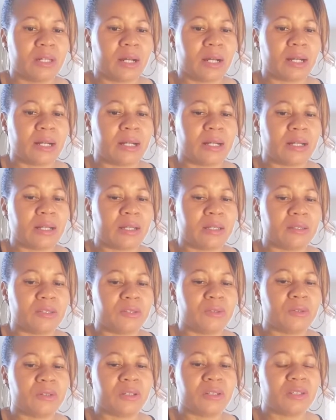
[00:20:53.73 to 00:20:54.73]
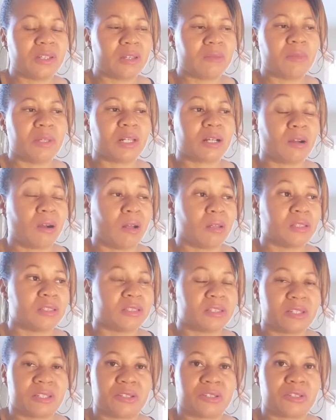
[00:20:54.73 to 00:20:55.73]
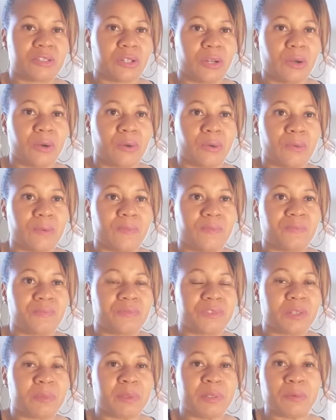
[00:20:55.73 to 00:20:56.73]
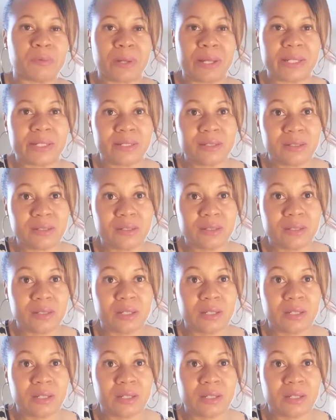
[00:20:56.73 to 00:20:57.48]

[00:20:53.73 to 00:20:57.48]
Uh, you couldn't get me to call into his show to be rated.